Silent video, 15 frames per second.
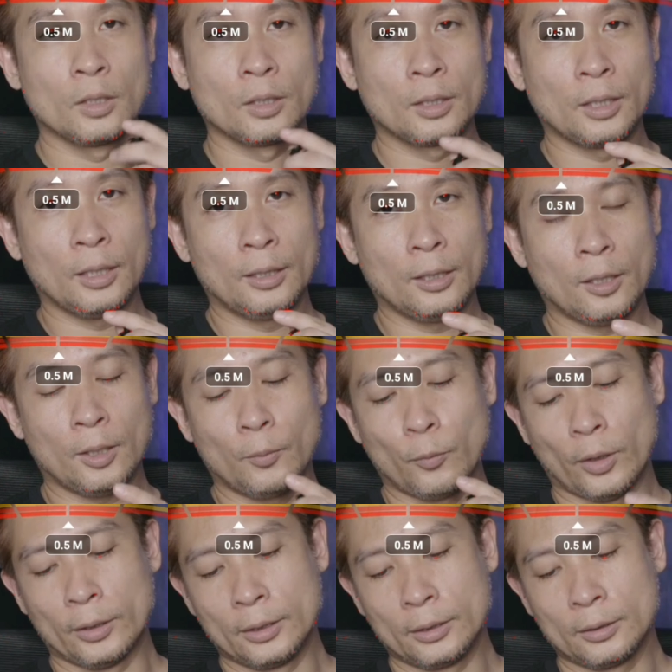Okay, now I'm
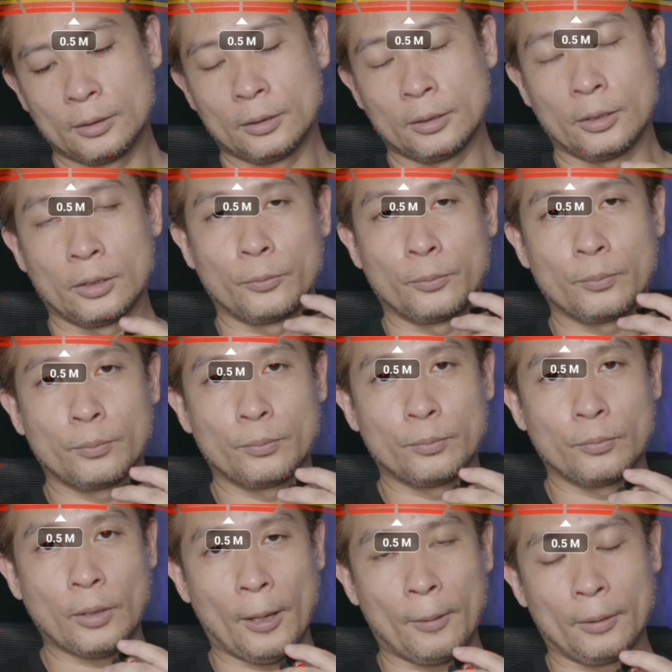running the
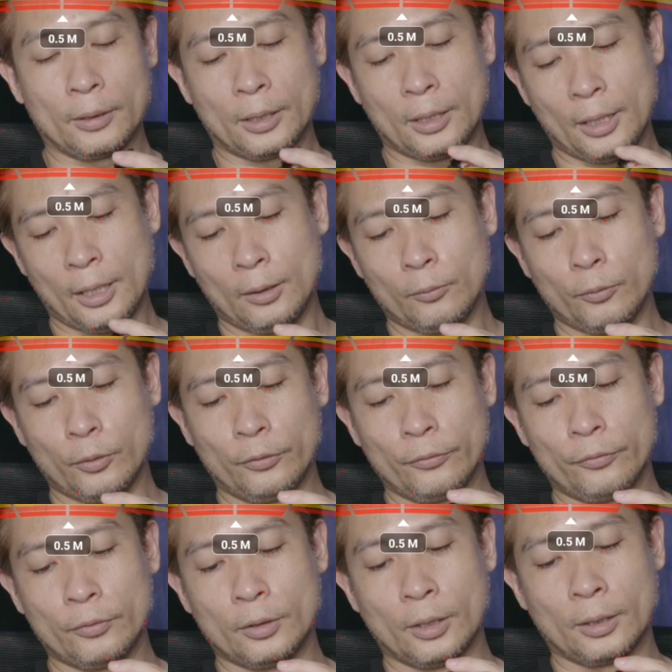app again with
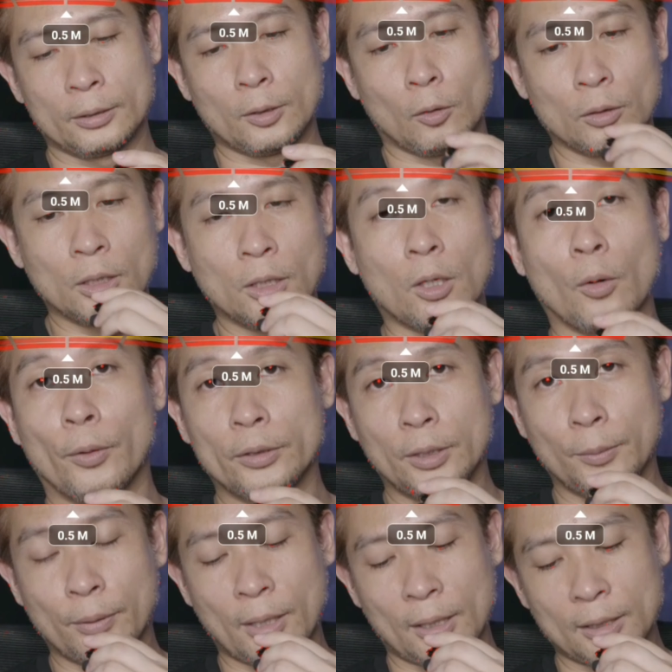the dongle already
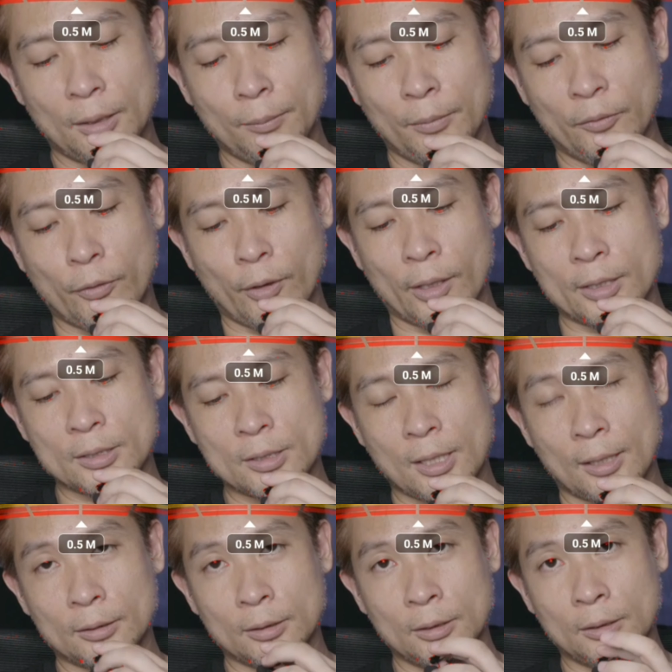plugged in before I
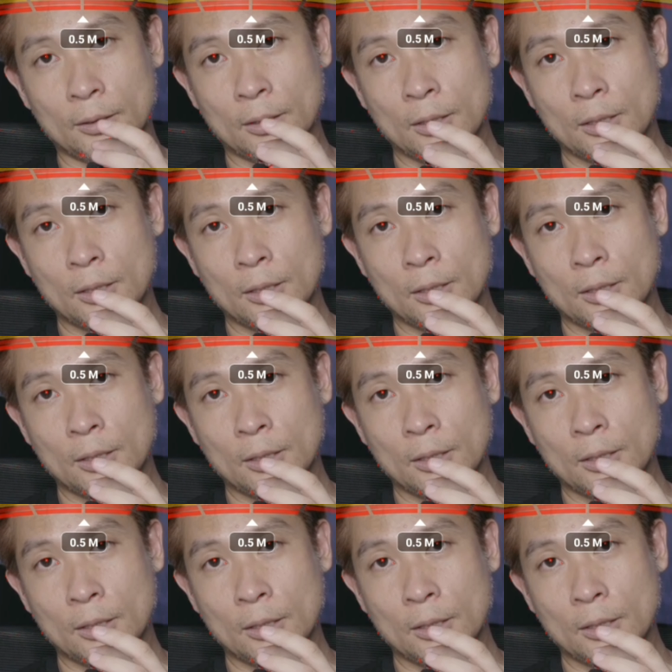started,